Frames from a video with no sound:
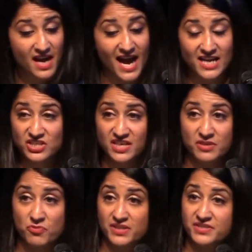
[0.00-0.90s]
Actually,
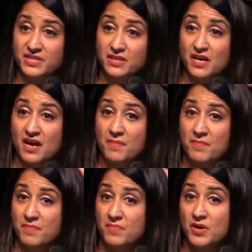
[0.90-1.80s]
the ones that
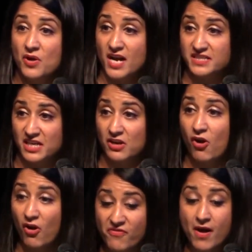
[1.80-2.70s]
I see a
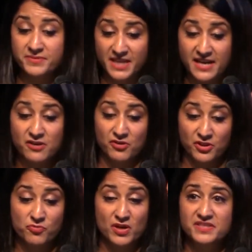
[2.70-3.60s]
lot of uptake on are
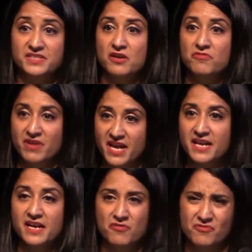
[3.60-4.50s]
the ones that are
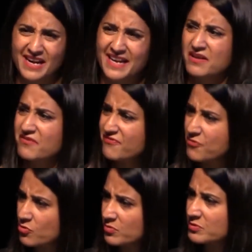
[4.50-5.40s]
written in a really
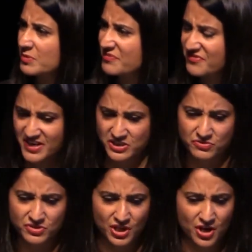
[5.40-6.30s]
informal but
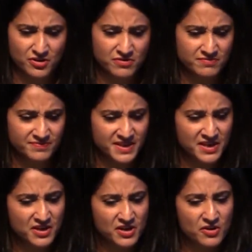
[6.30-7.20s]
professional tone,
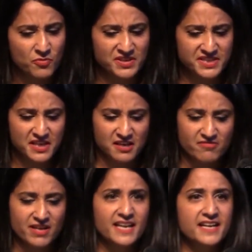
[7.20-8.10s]
ones that can
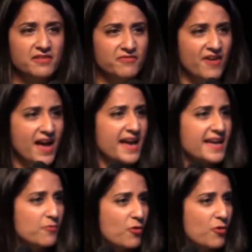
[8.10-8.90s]
really convey